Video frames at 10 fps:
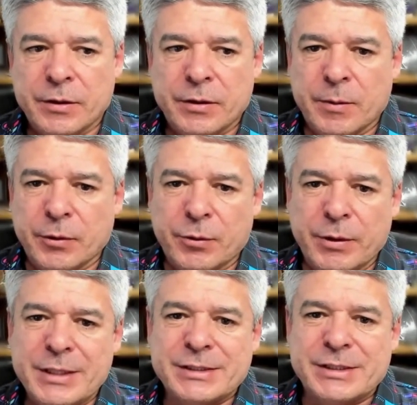Number 3
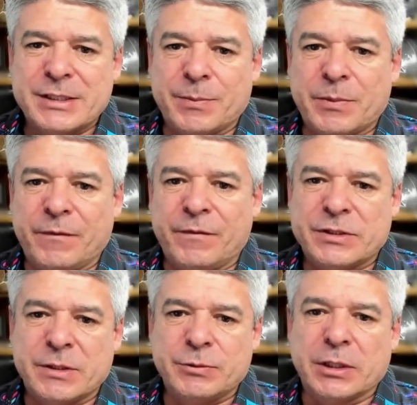is deceptive
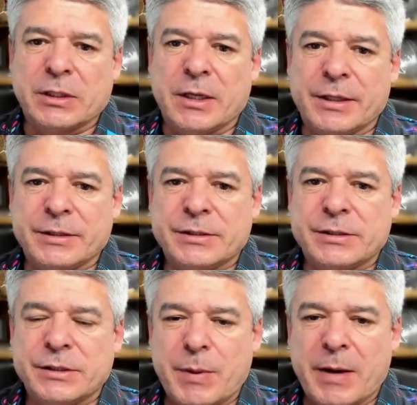subject
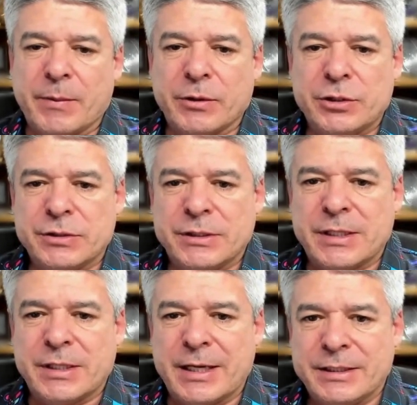lines. Spammers use
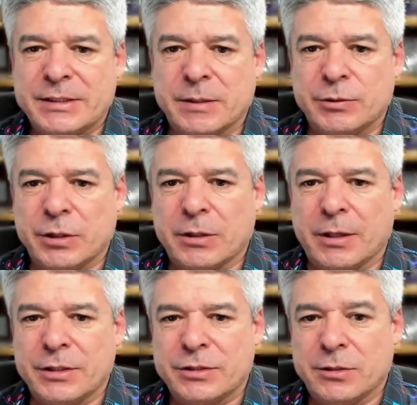enticing subject
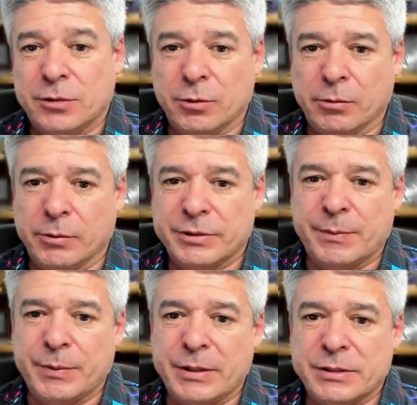lines to lure
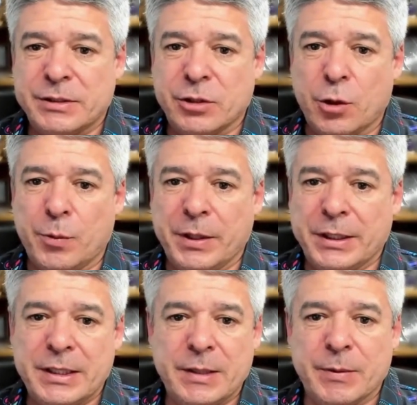recipients into opening
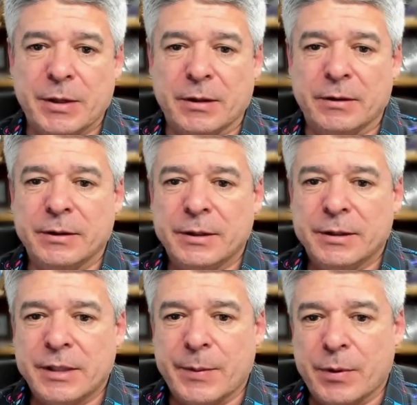the email.
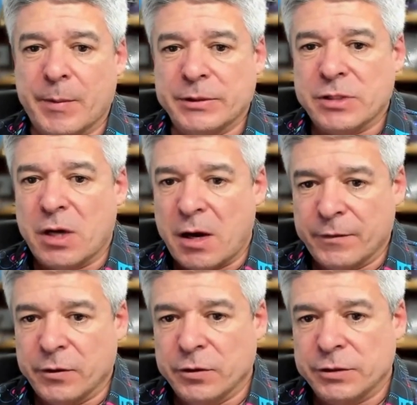They promise
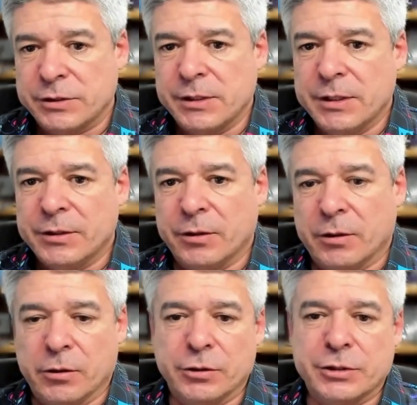offers, there
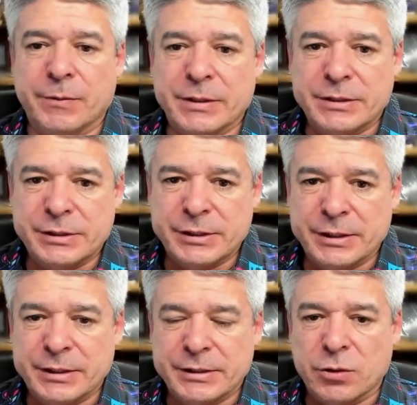are urgent
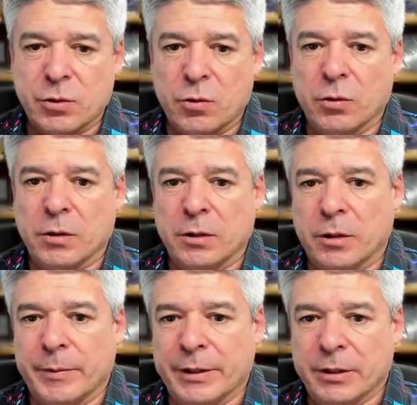messages, or
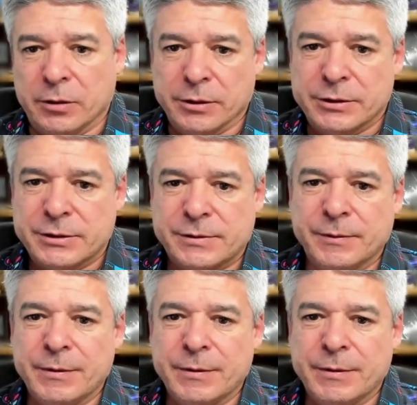alarming alerts.